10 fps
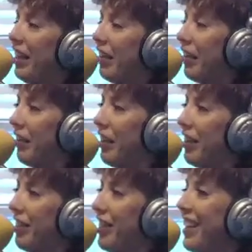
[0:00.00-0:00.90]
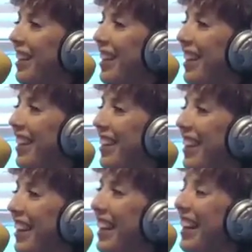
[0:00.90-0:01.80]
all of this.
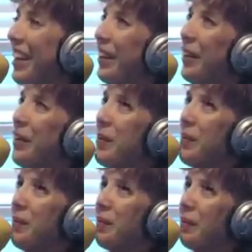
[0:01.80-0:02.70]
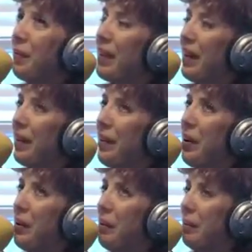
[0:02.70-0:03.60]
Like, I don't know.